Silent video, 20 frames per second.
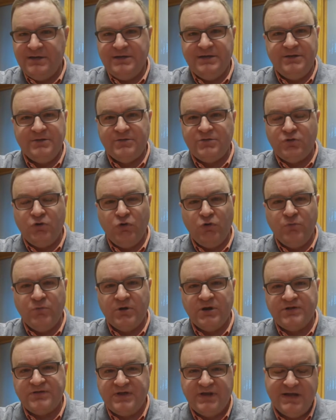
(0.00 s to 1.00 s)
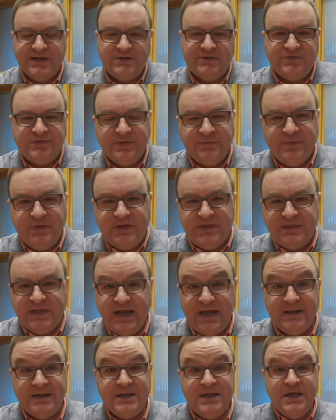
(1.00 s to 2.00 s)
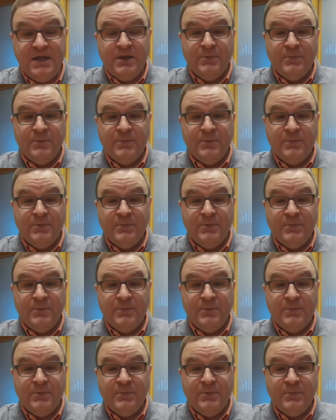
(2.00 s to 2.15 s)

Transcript: You know, cold brings it on or something like that.